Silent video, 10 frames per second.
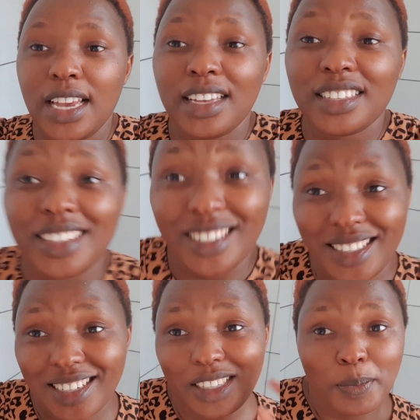since it's
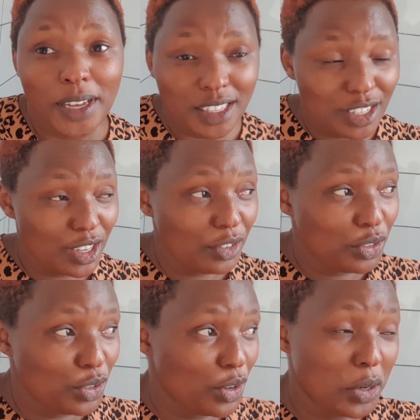expensive.
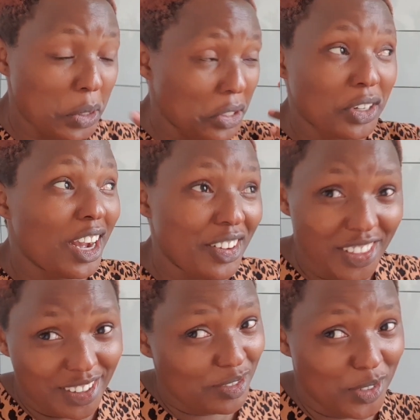So, and we don't have
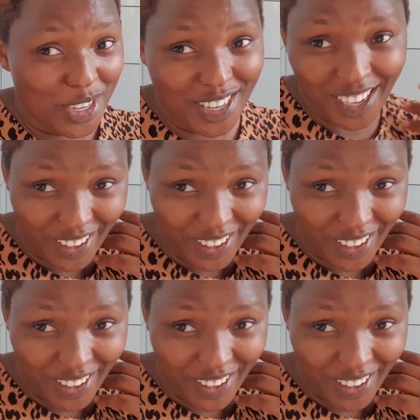that money.